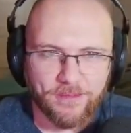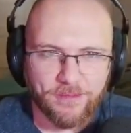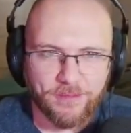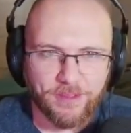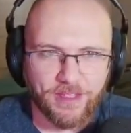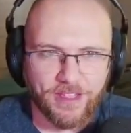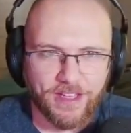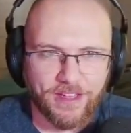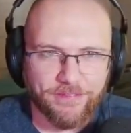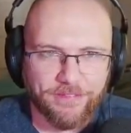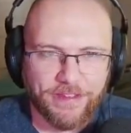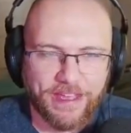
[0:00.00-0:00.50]

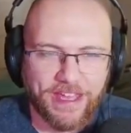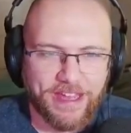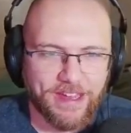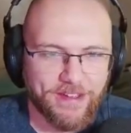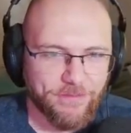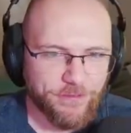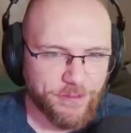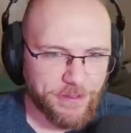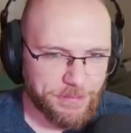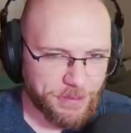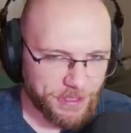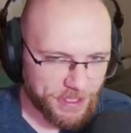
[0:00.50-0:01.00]
We'll have
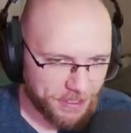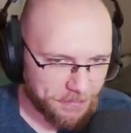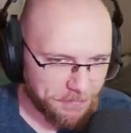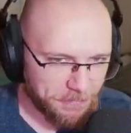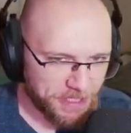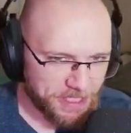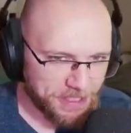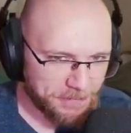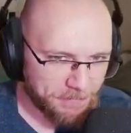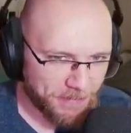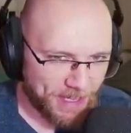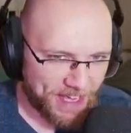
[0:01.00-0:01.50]
everybody
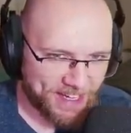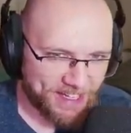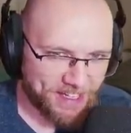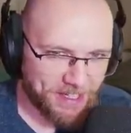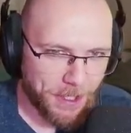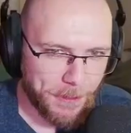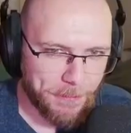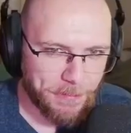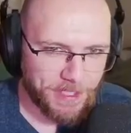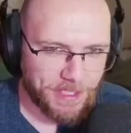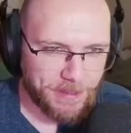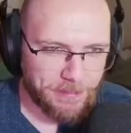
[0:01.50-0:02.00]
meet back
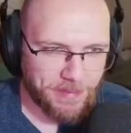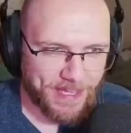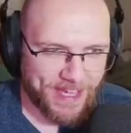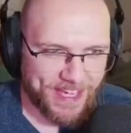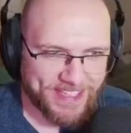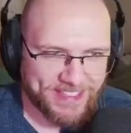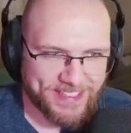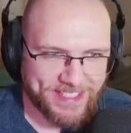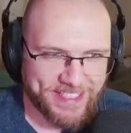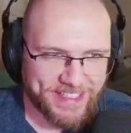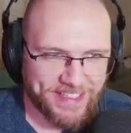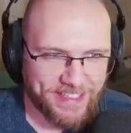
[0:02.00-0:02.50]
up in
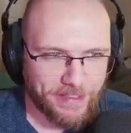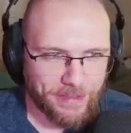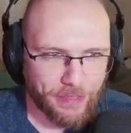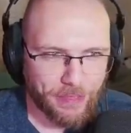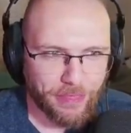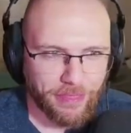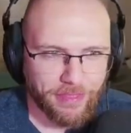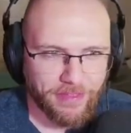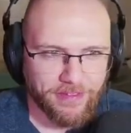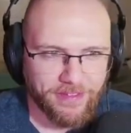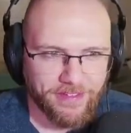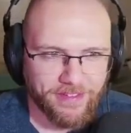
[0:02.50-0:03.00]
Bad
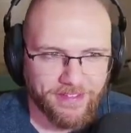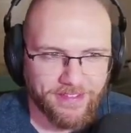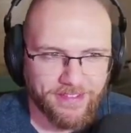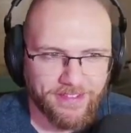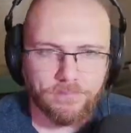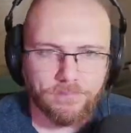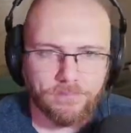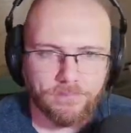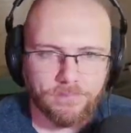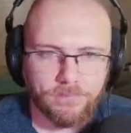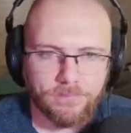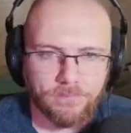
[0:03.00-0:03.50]
Teeth.
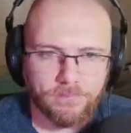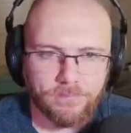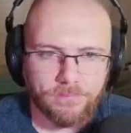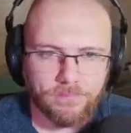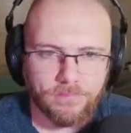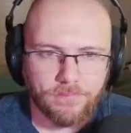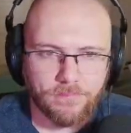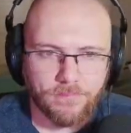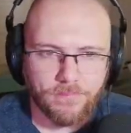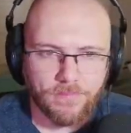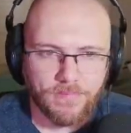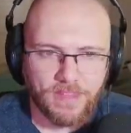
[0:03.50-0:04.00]

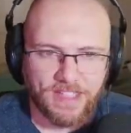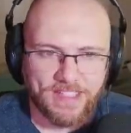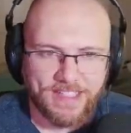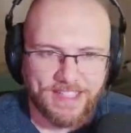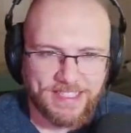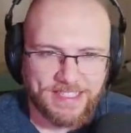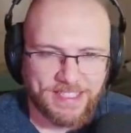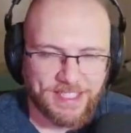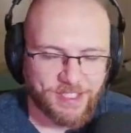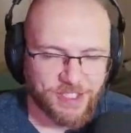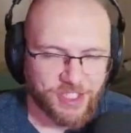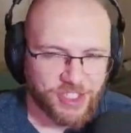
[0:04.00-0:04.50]

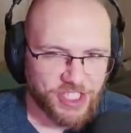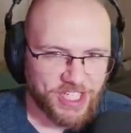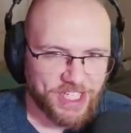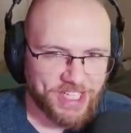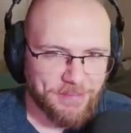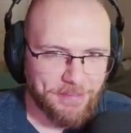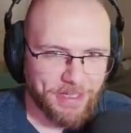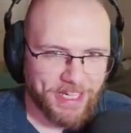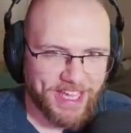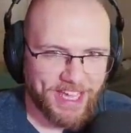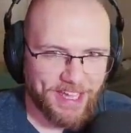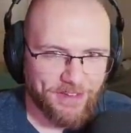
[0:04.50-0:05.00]
It's a
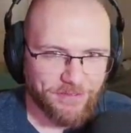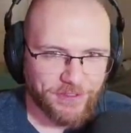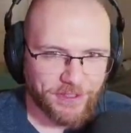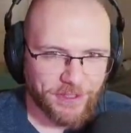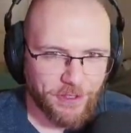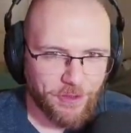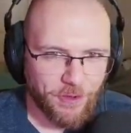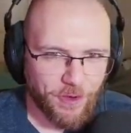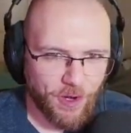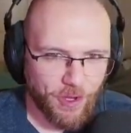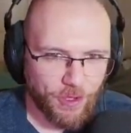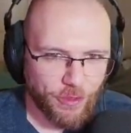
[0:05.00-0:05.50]
shame I have to
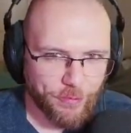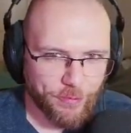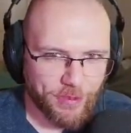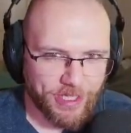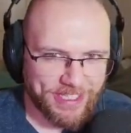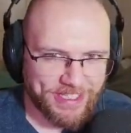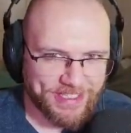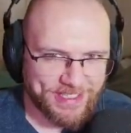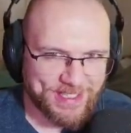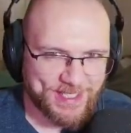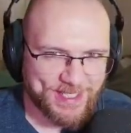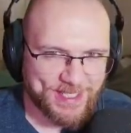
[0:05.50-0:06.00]
go all the way
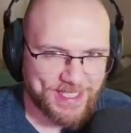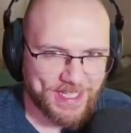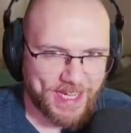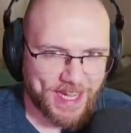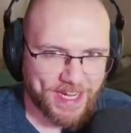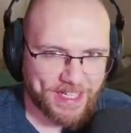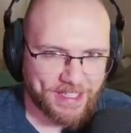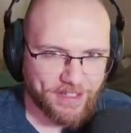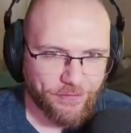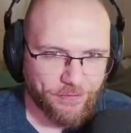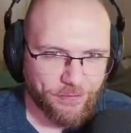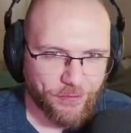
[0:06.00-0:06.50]
to
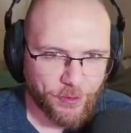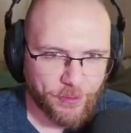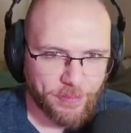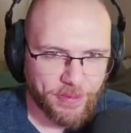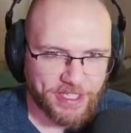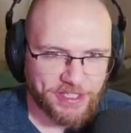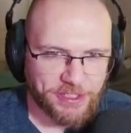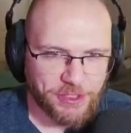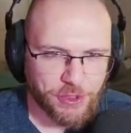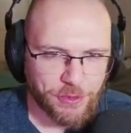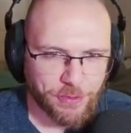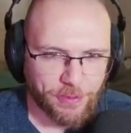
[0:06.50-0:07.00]
Stack for
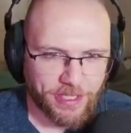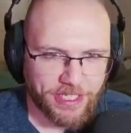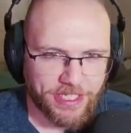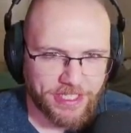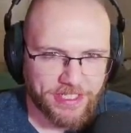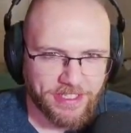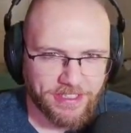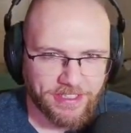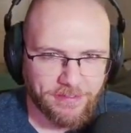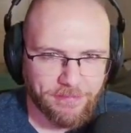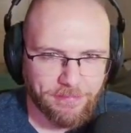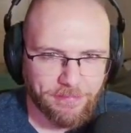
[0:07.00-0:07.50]
my
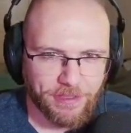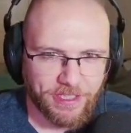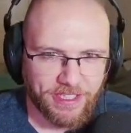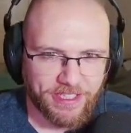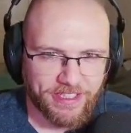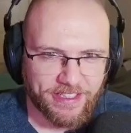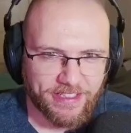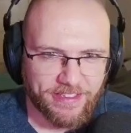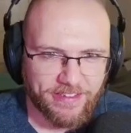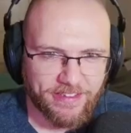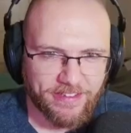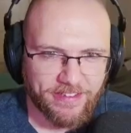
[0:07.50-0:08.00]
trading,
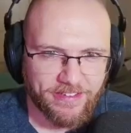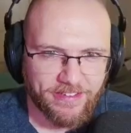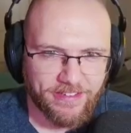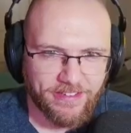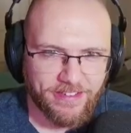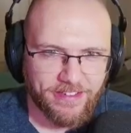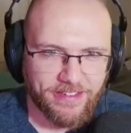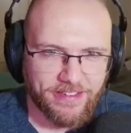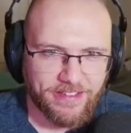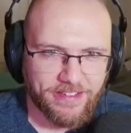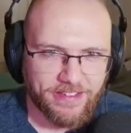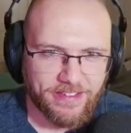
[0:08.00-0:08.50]
but
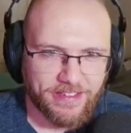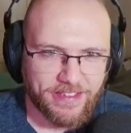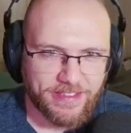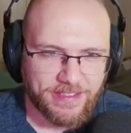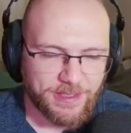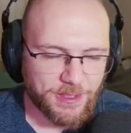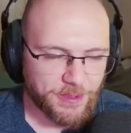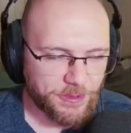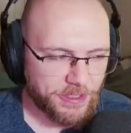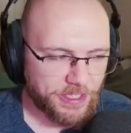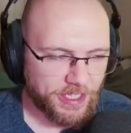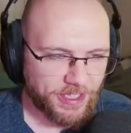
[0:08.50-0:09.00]

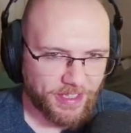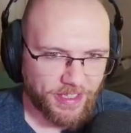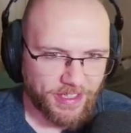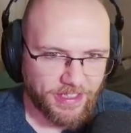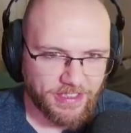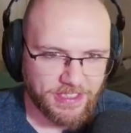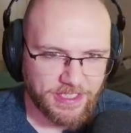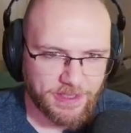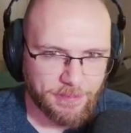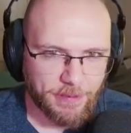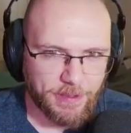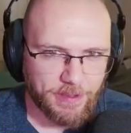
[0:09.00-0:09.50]
it's okay.
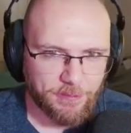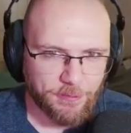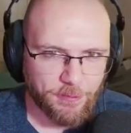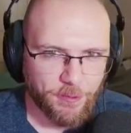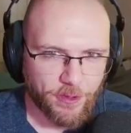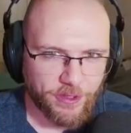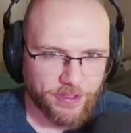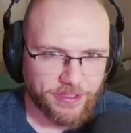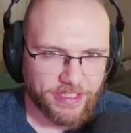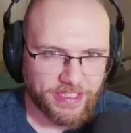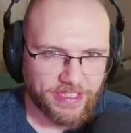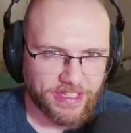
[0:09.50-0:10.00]
It's been
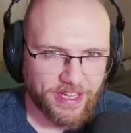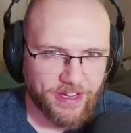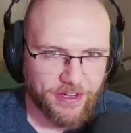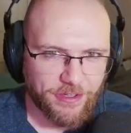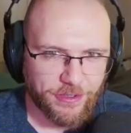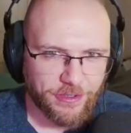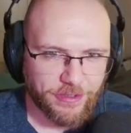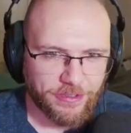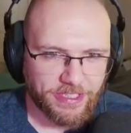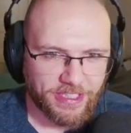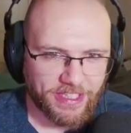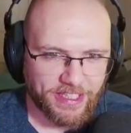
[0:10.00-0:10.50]
working out
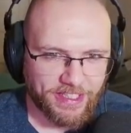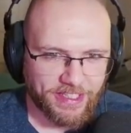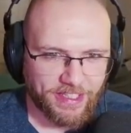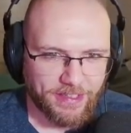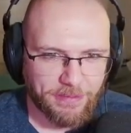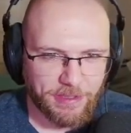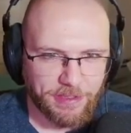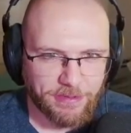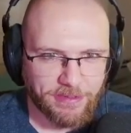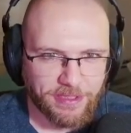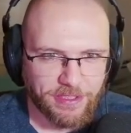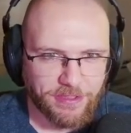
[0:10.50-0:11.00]
okay. I
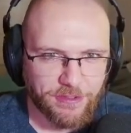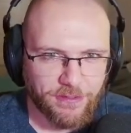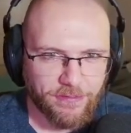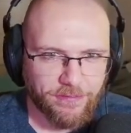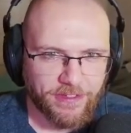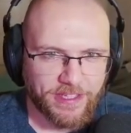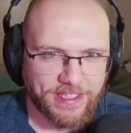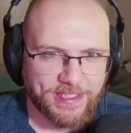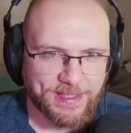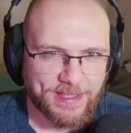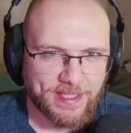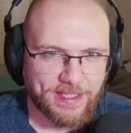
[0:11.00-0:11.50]
mean, we do
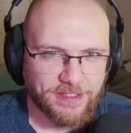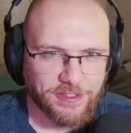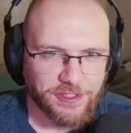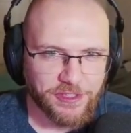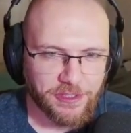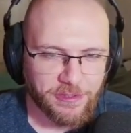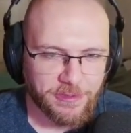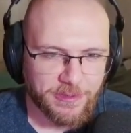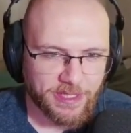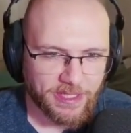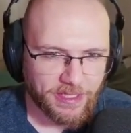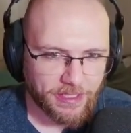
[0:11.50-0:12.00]
face
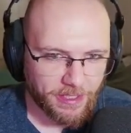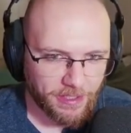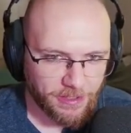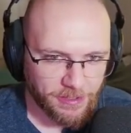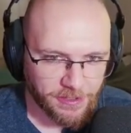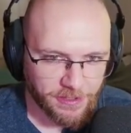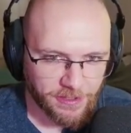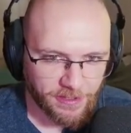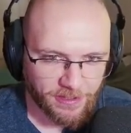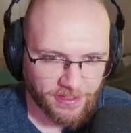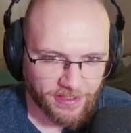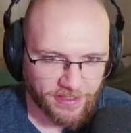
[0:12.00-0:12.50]
issues
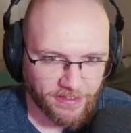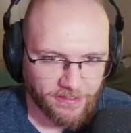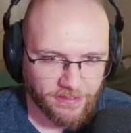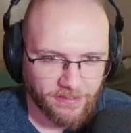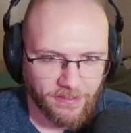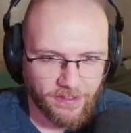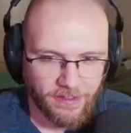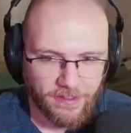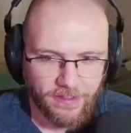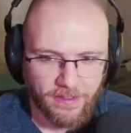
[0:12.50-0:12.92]
occasionally.